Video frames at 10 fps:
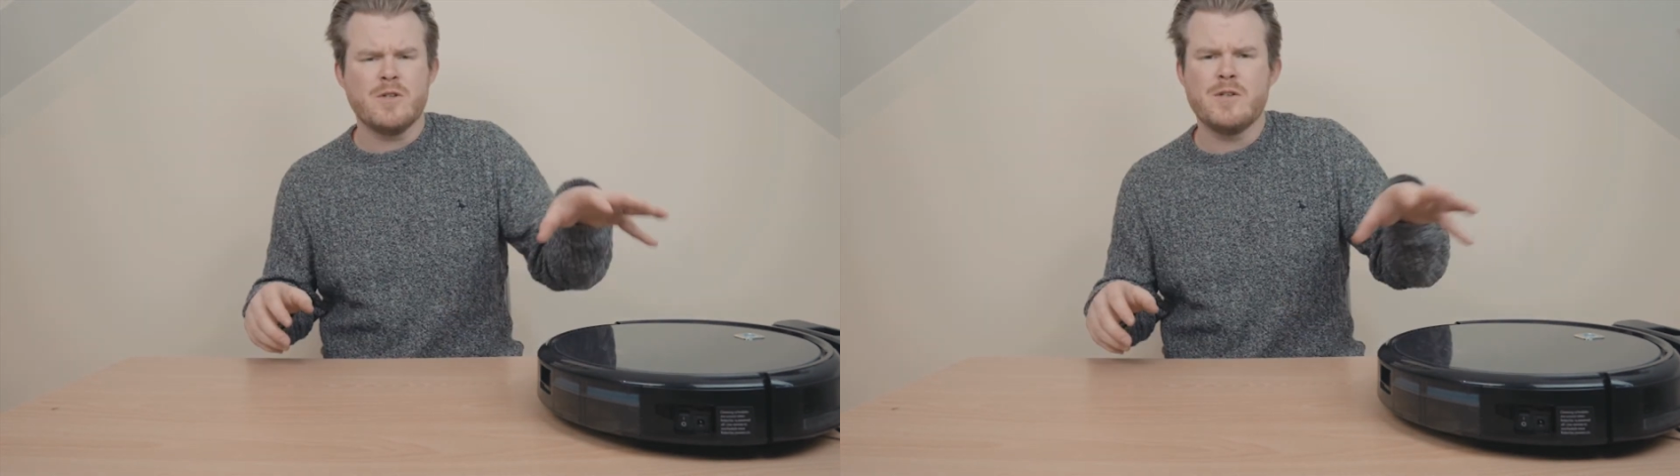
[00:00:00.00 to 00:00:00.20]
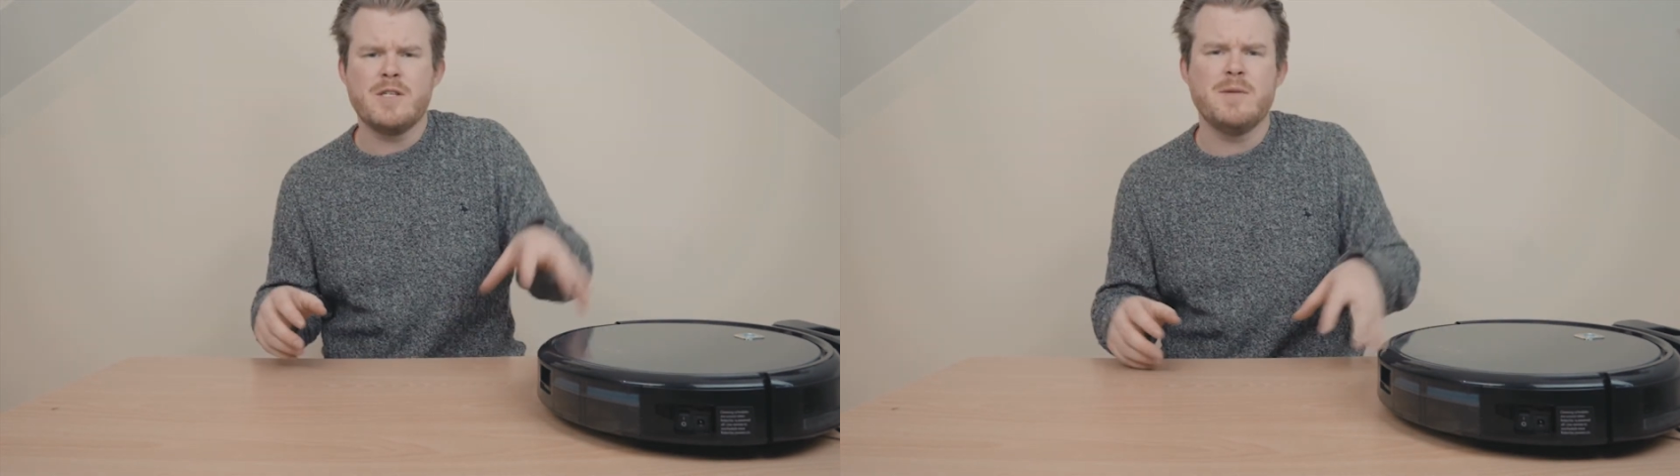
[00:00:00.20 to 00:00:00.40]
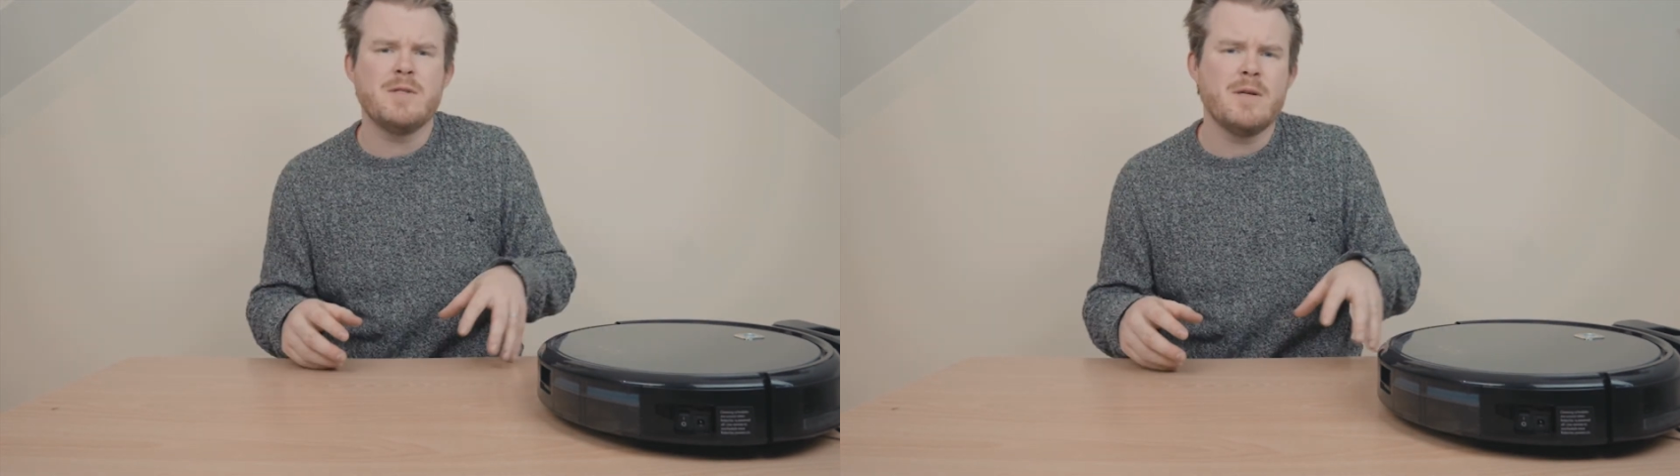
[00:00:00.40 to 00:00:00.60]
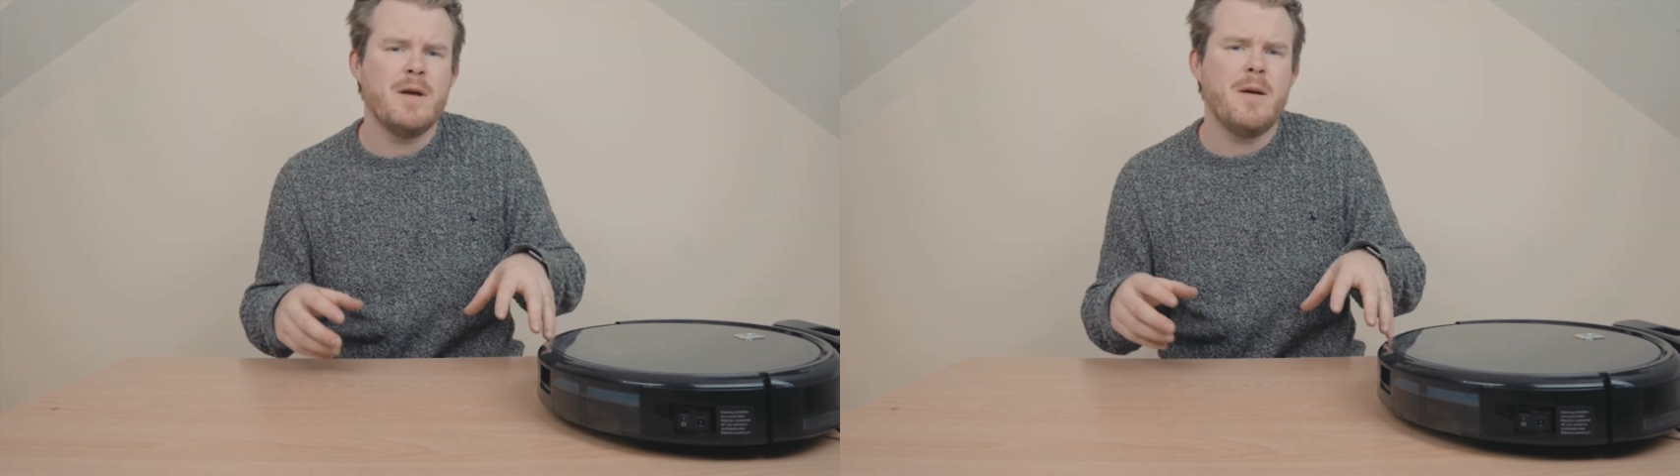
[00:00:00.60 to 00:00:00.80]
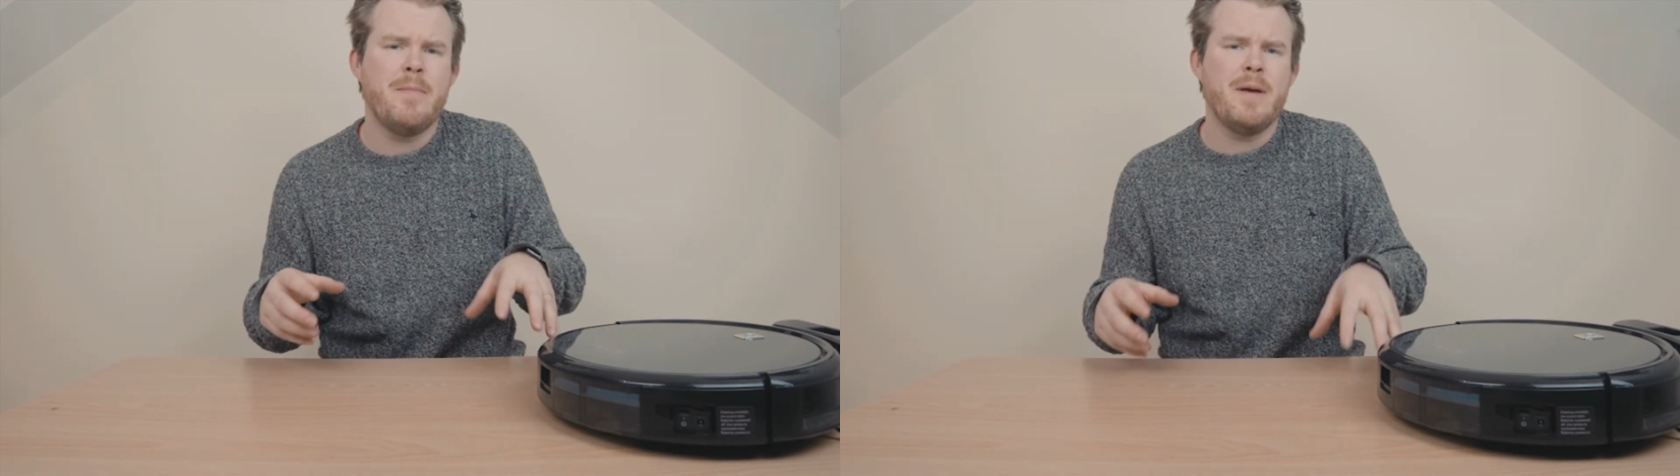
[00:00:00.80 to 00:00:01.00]
also seems to
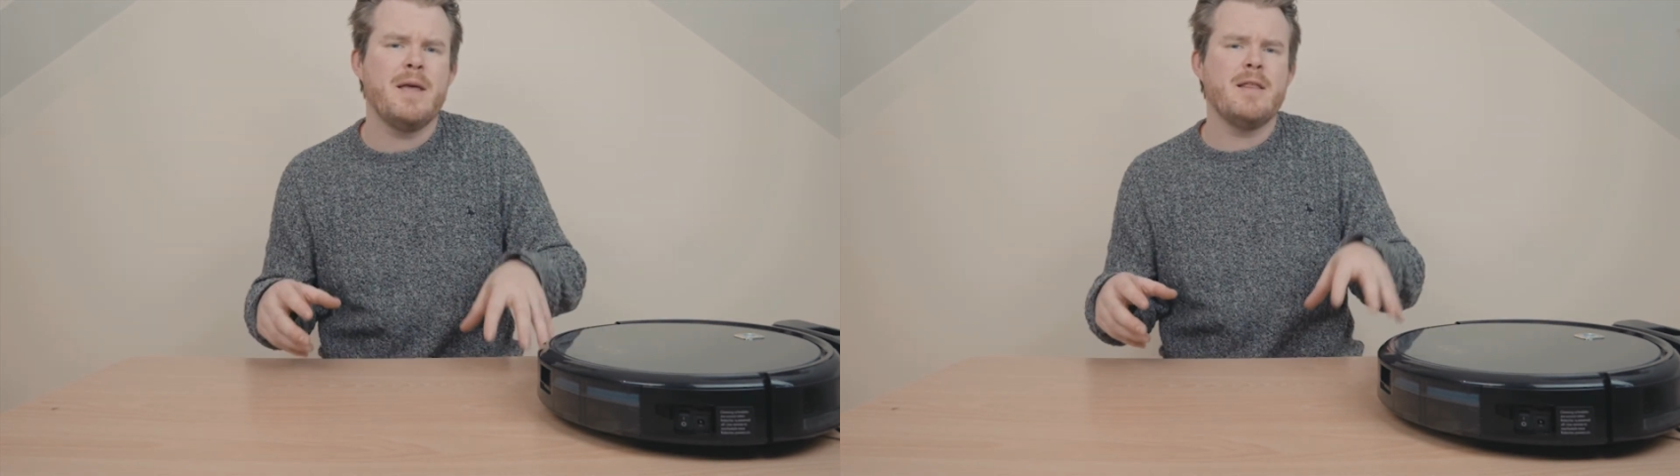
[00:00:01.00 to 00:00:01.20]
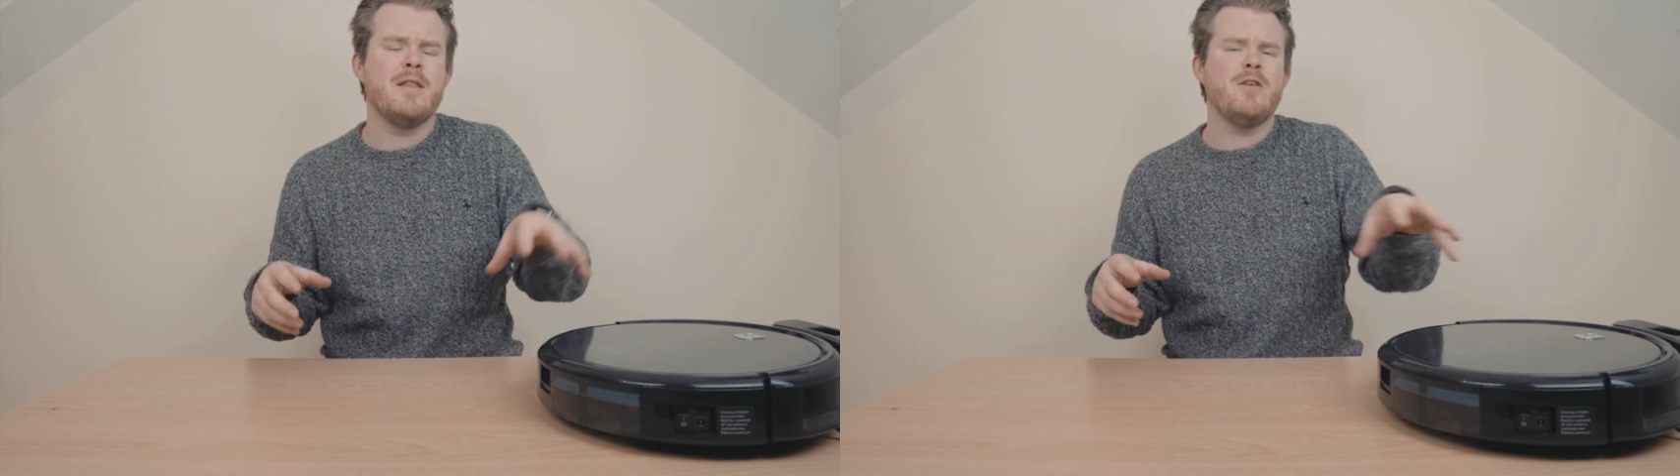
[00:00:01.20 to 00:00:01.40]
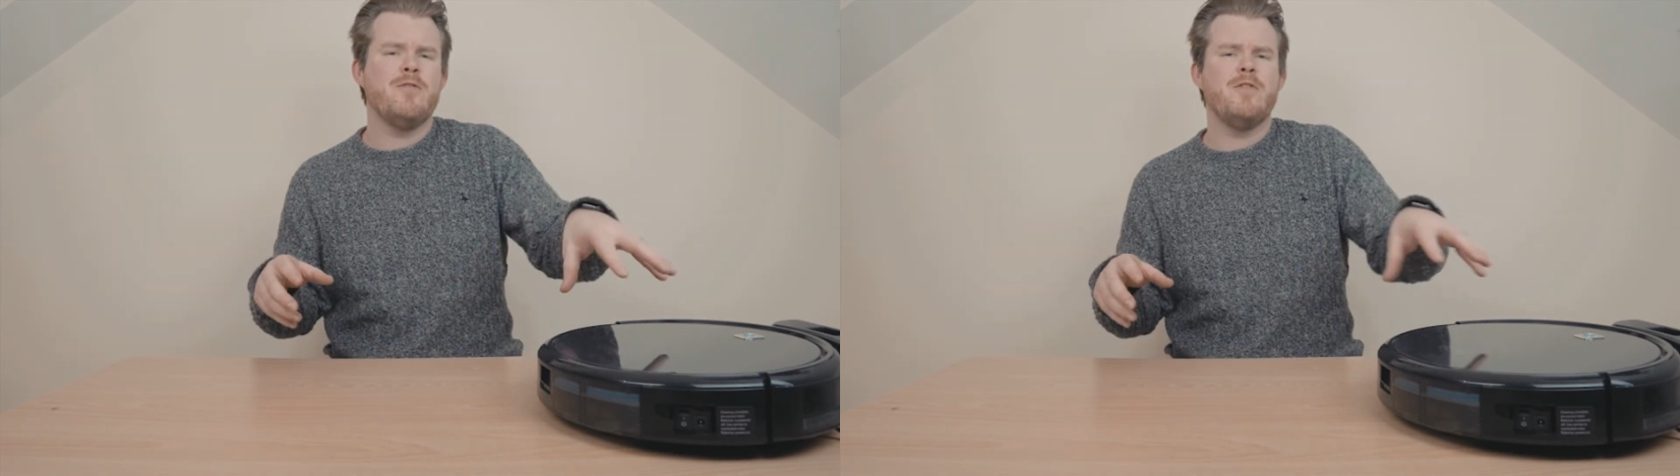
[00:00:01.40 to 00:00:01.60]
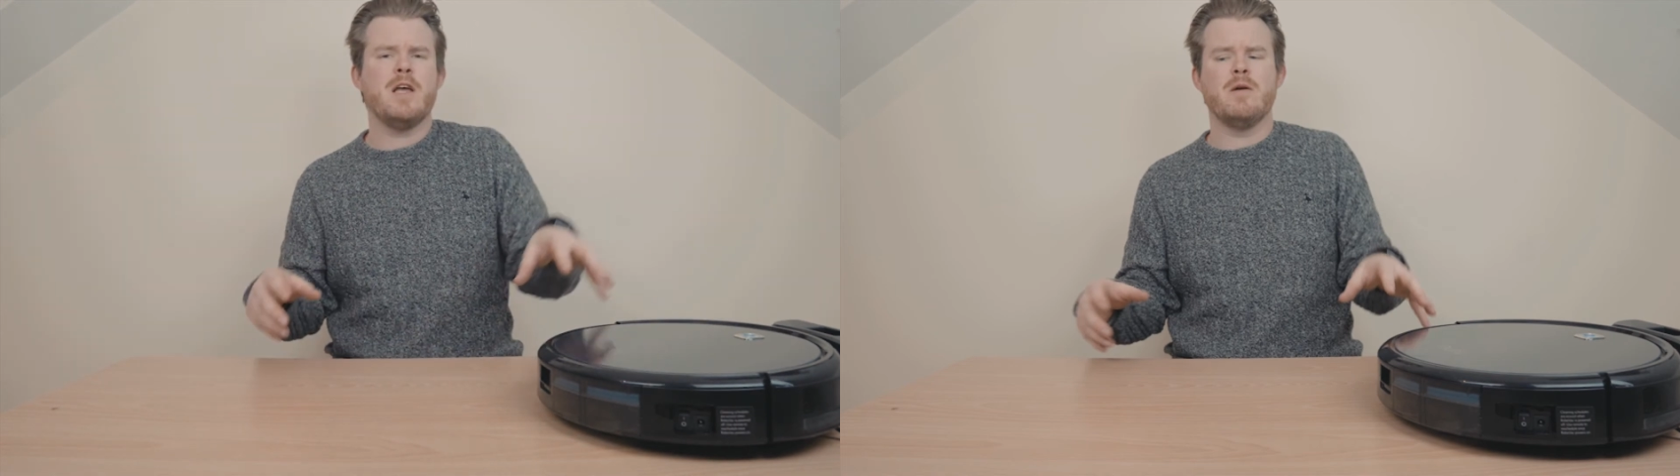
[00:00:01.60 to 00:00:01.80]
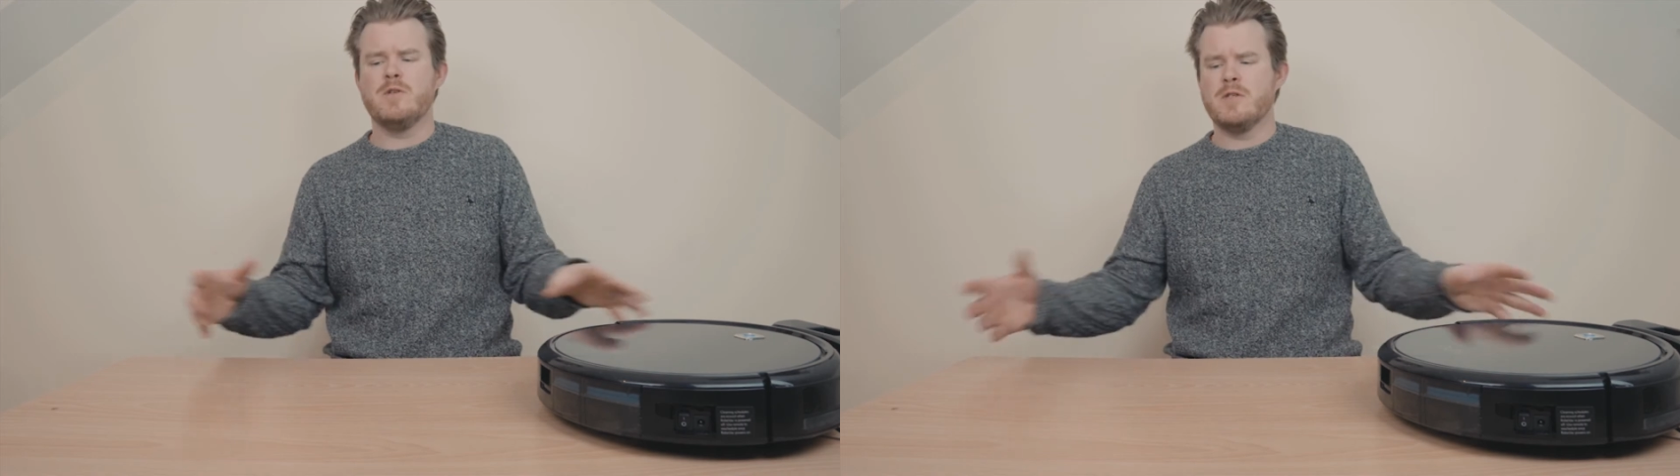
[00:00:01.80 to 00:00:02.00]
appear that the Eufy
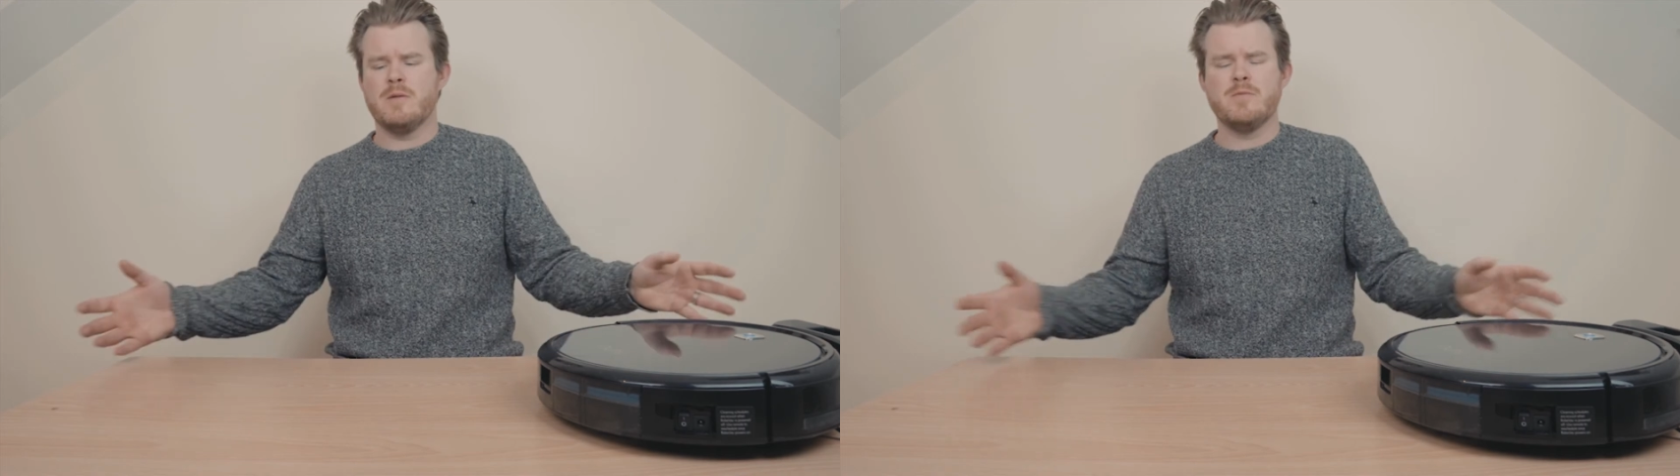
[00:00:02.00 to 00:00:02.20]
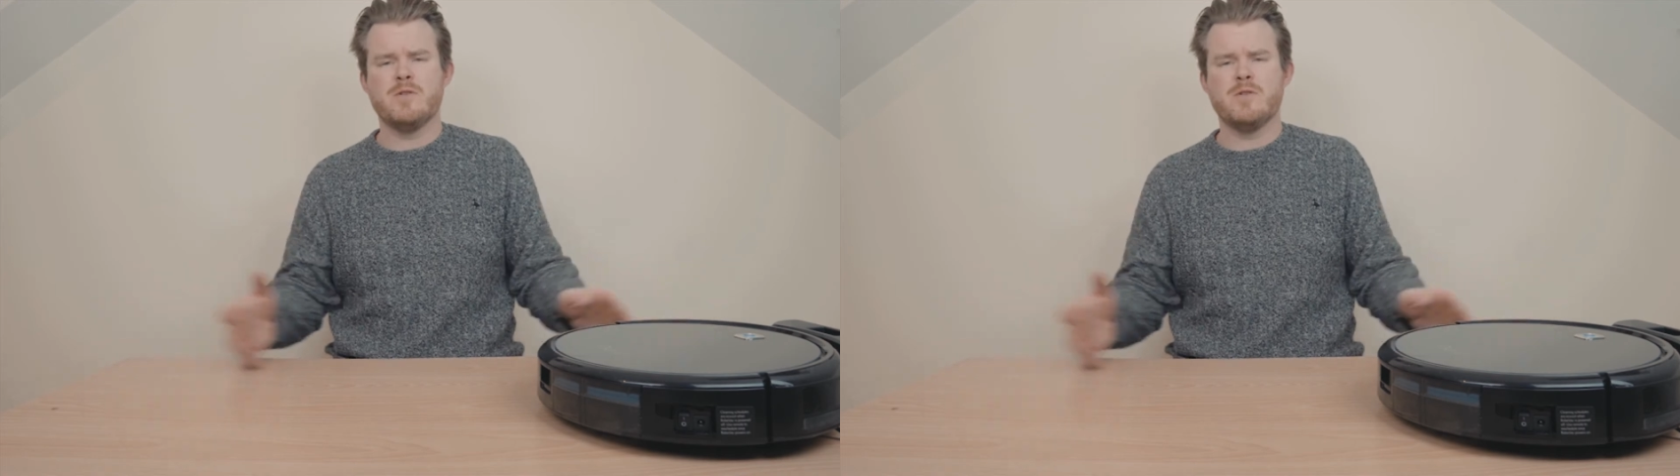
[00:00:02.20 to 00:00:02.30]
comes with some